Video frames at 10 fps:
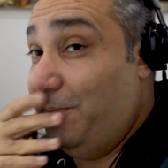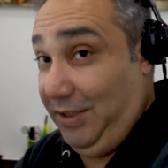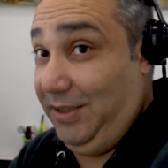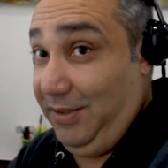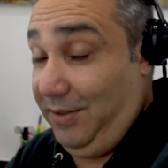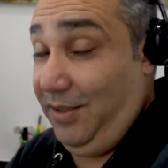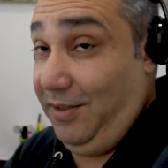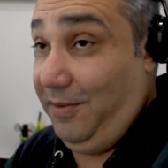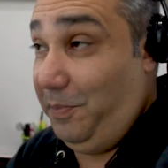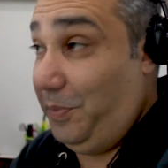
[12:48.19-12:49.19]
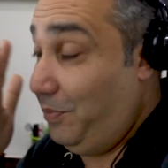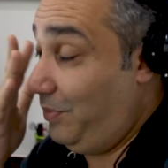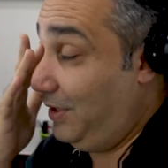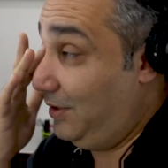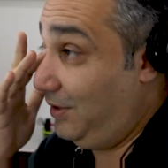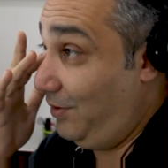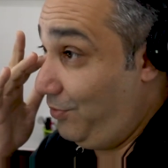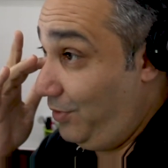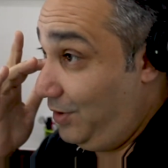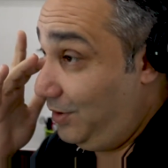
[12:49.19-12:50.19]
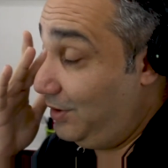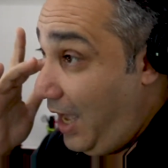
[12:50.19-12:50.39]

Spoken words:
This is the biggest difference.